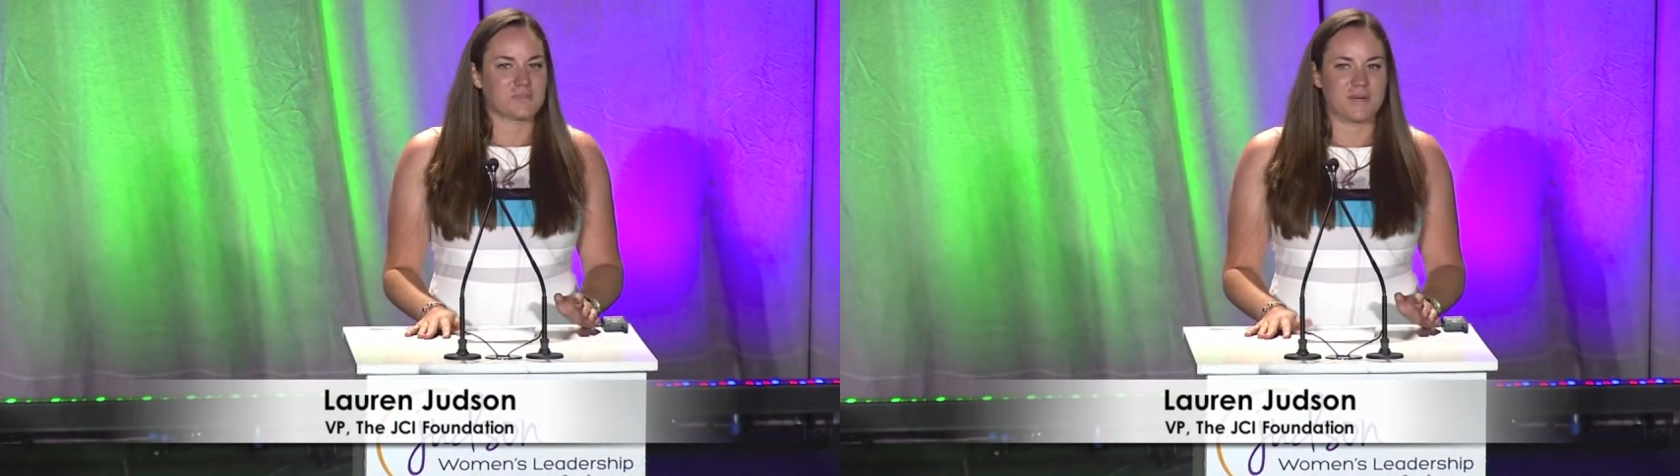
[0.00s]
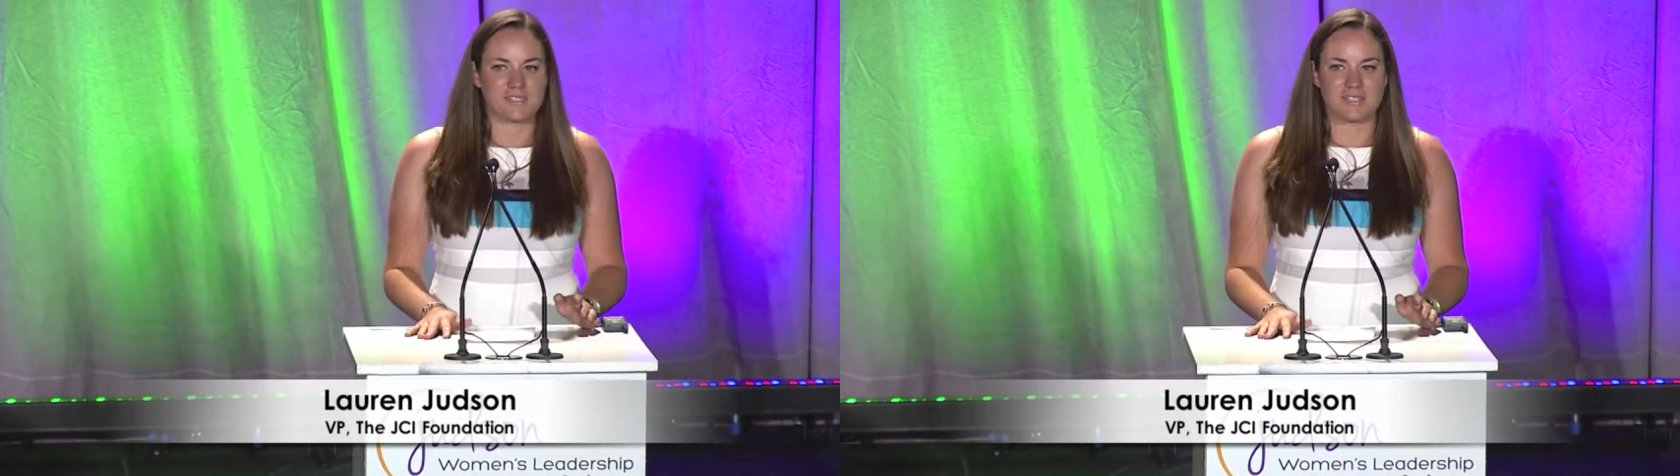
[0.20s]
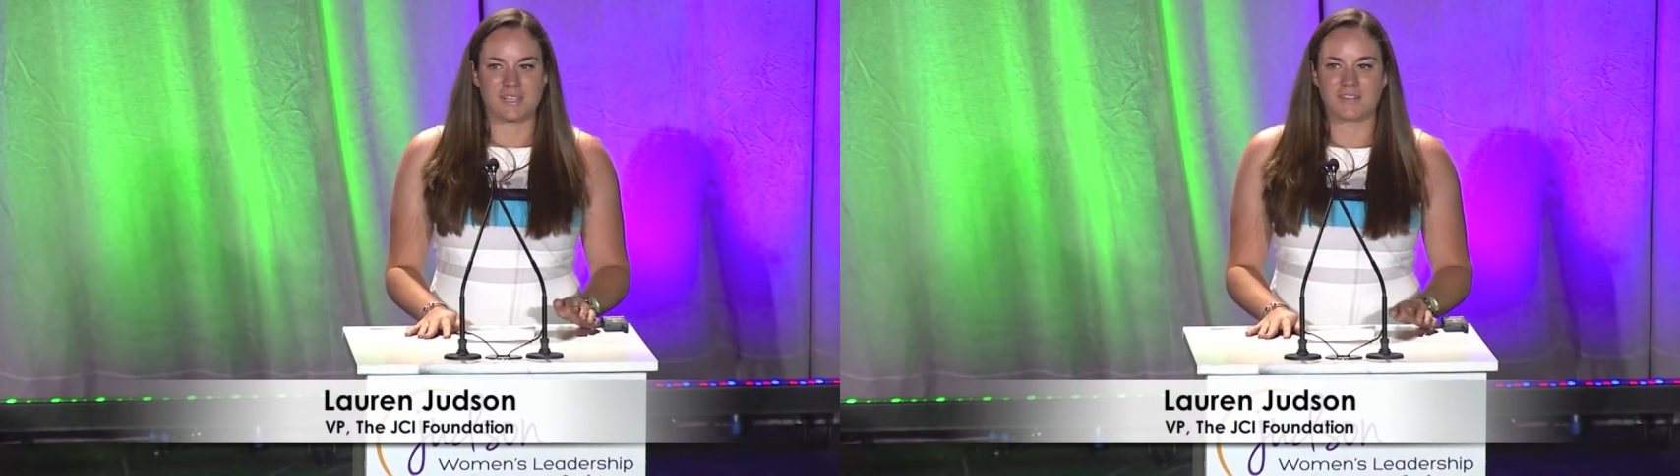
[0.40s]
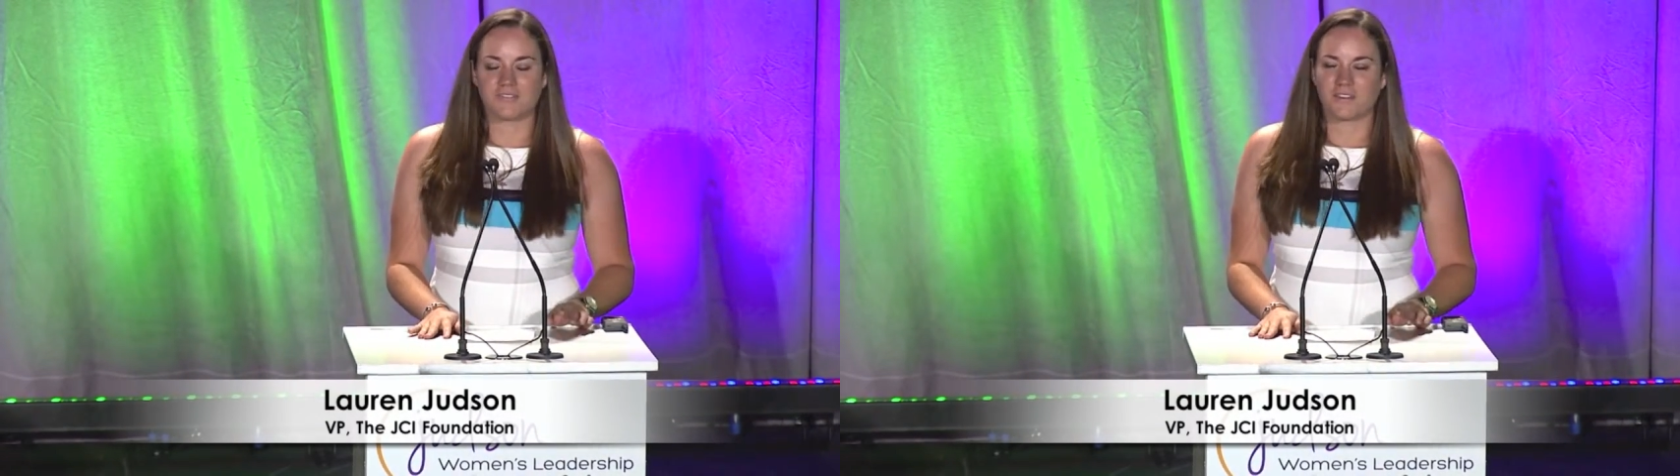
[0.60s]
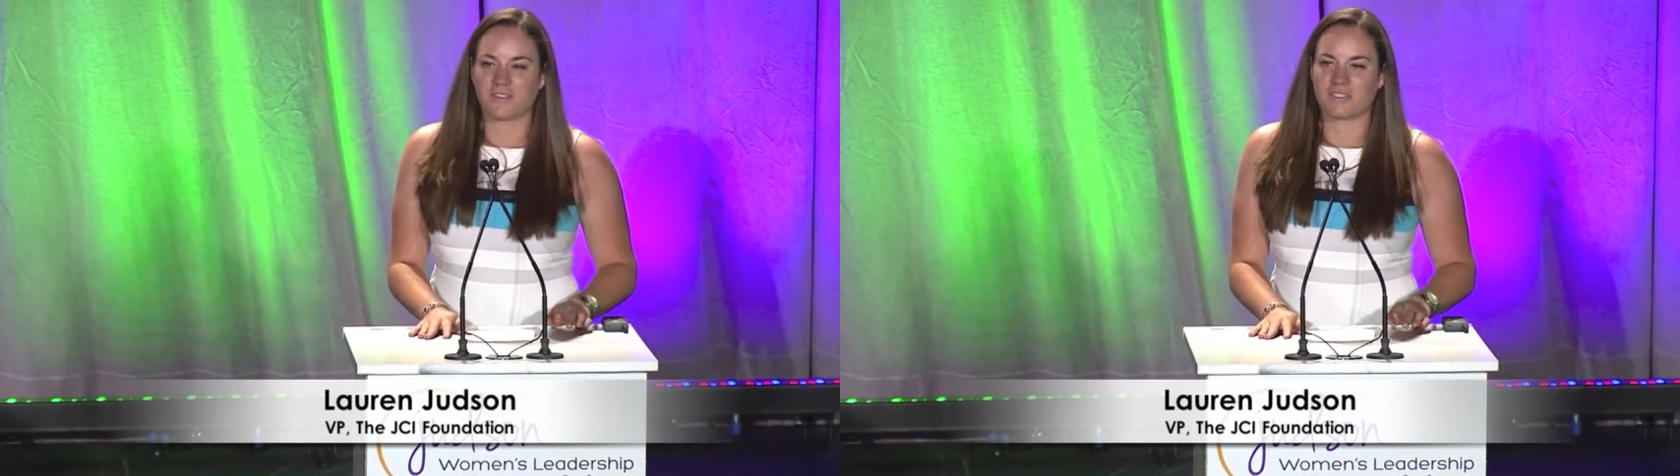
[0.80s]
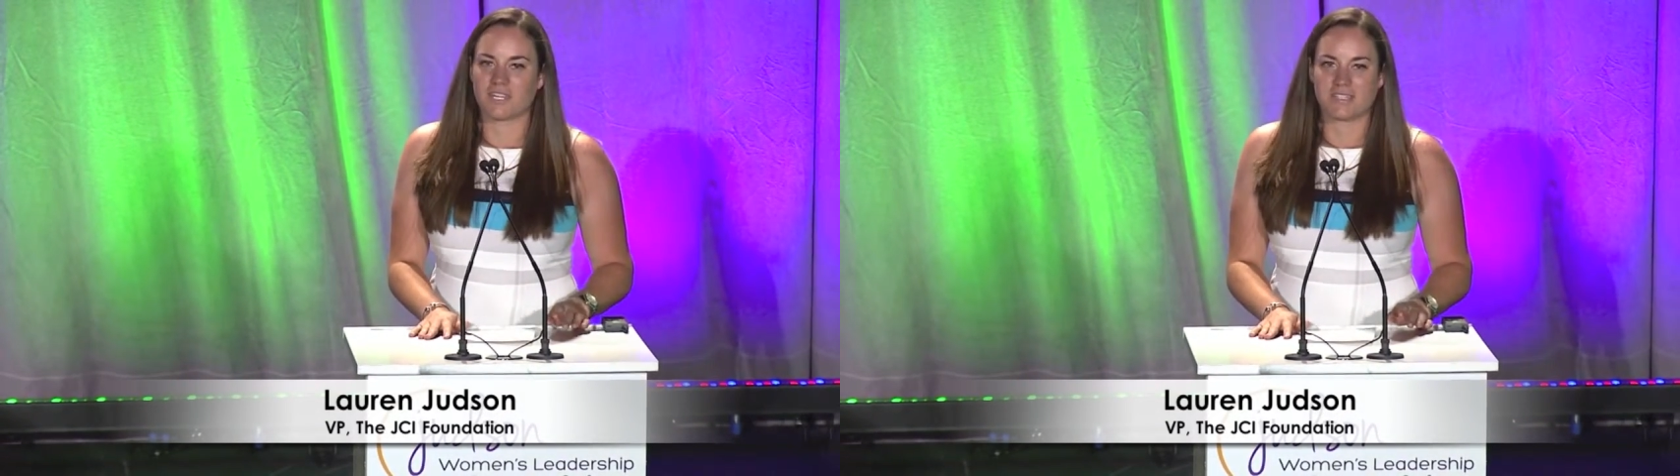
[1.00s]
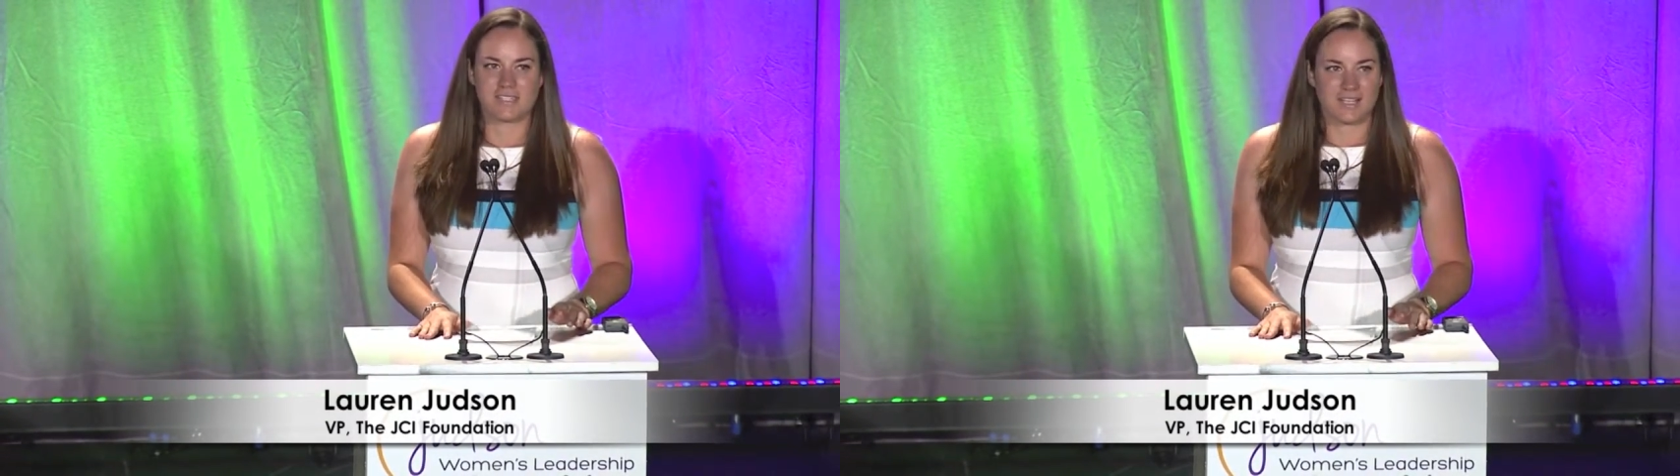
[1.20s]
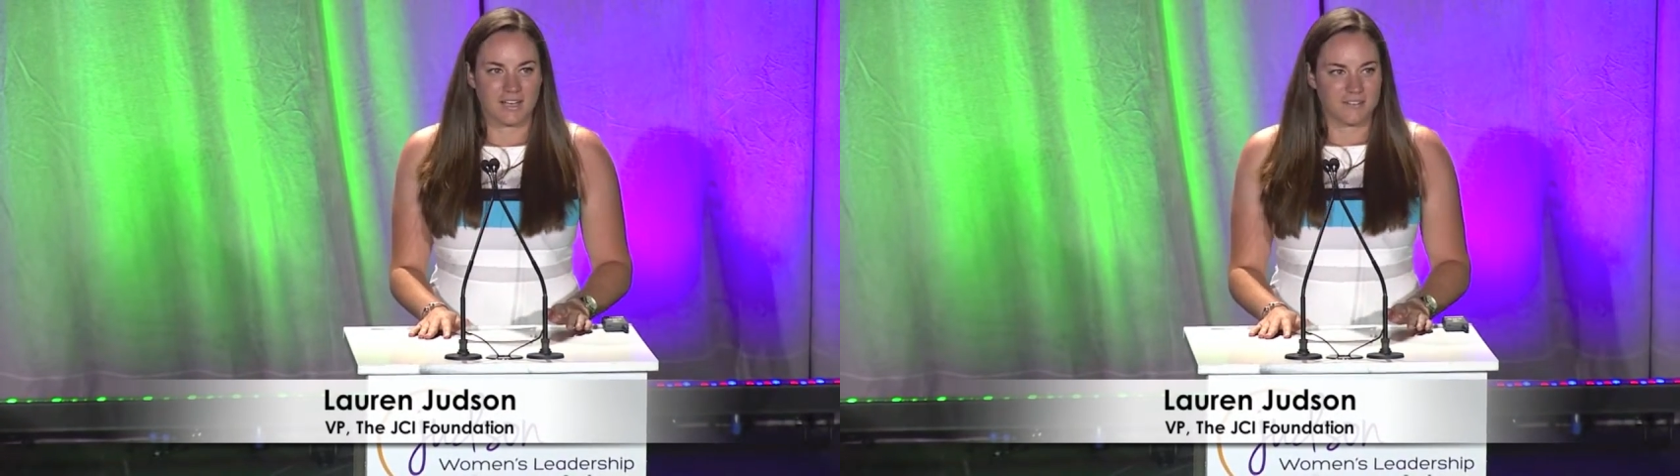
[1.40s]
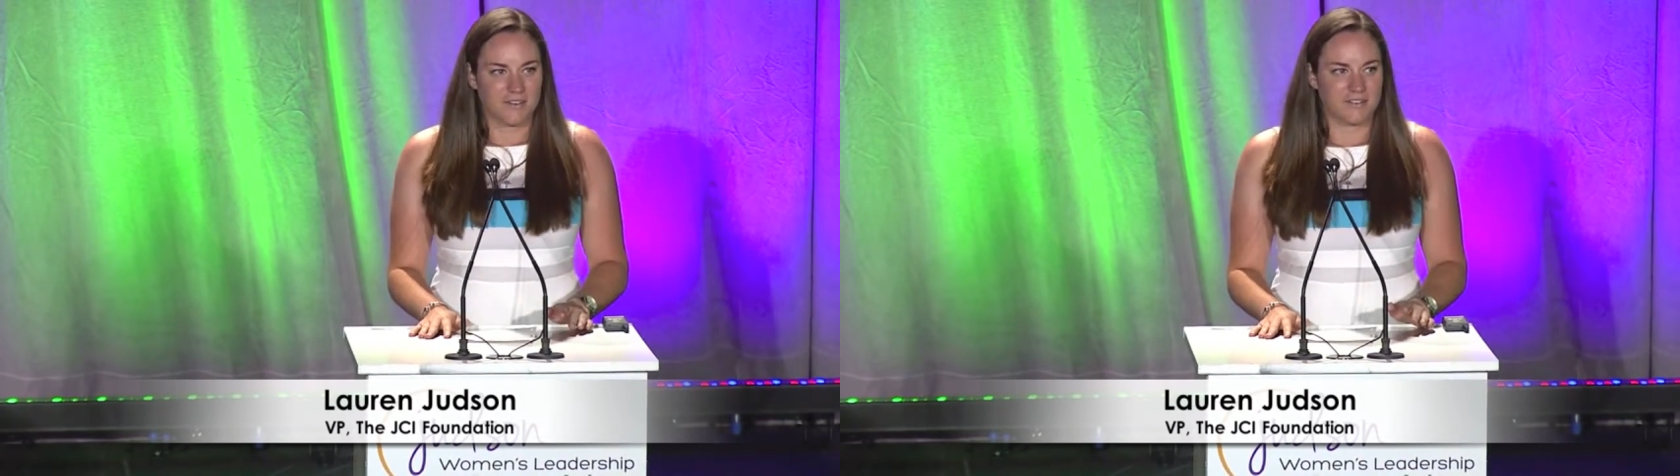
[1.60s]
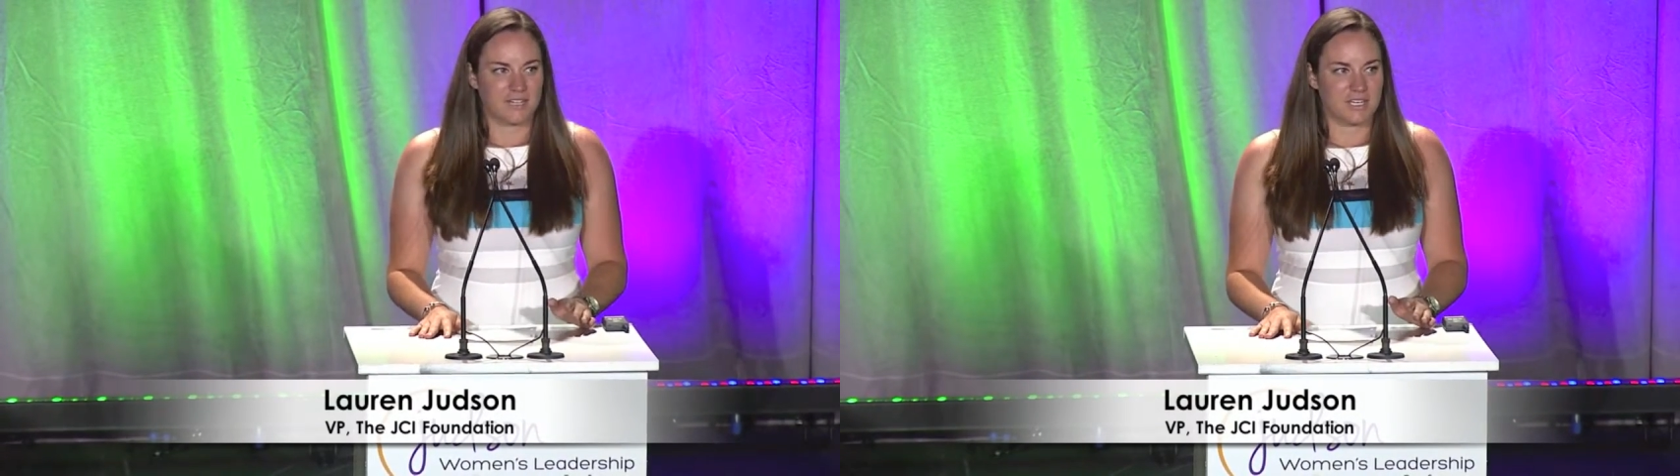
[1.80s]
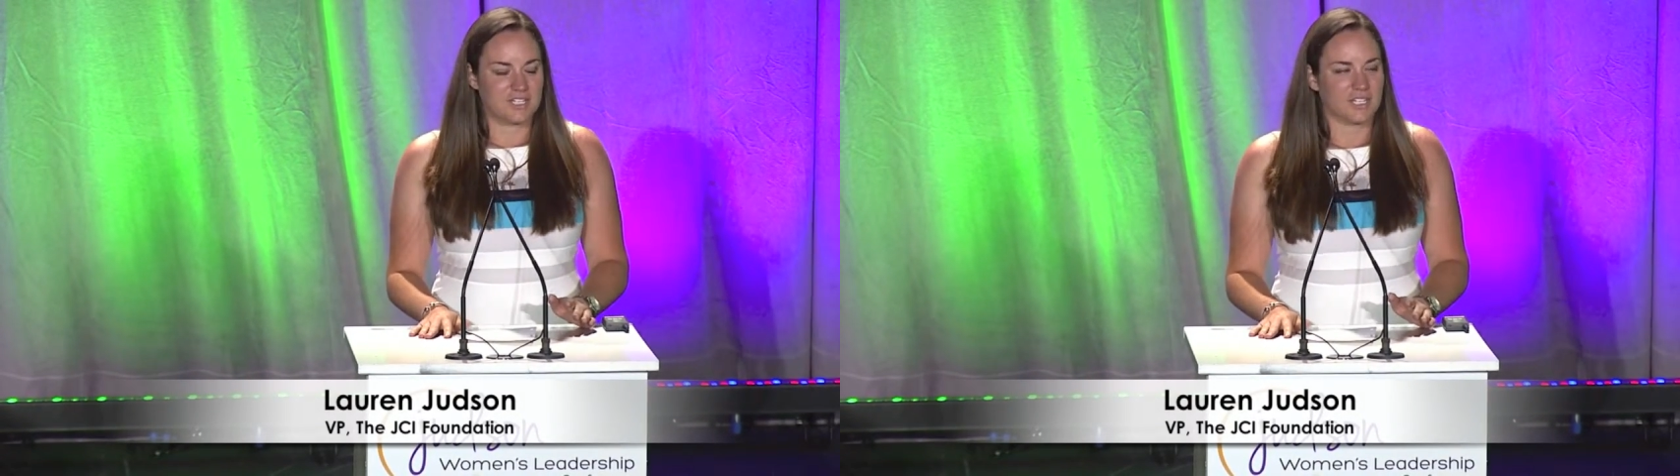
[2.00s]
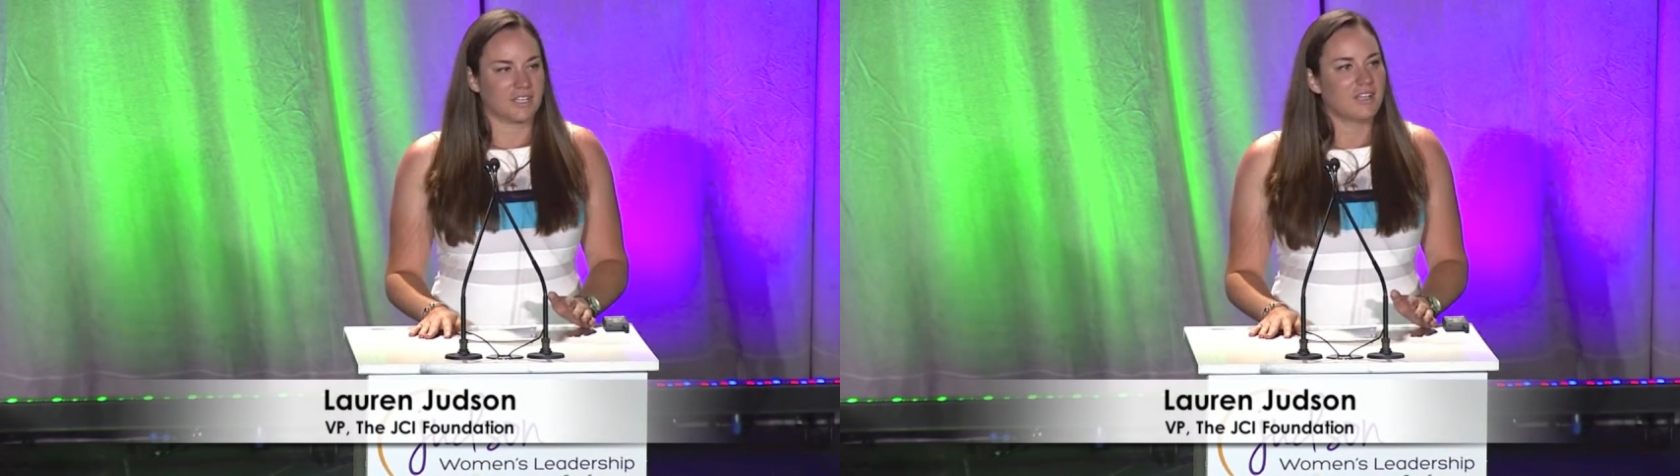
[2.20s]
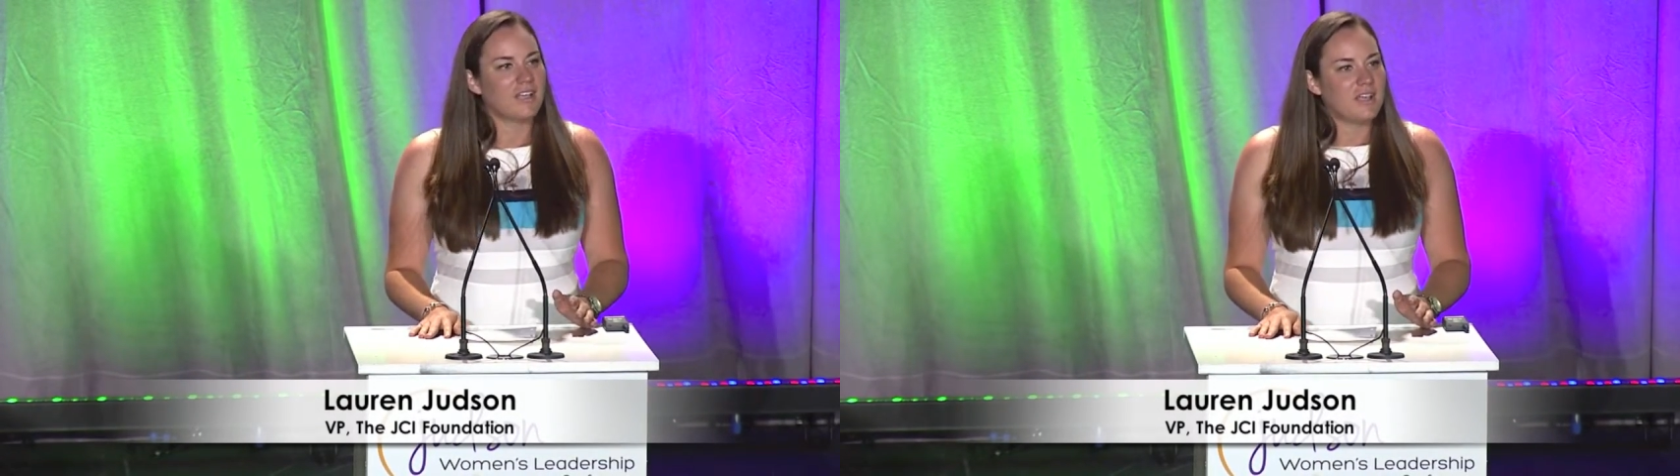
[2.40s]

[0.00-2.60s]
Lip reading: president for the JCI Foundation.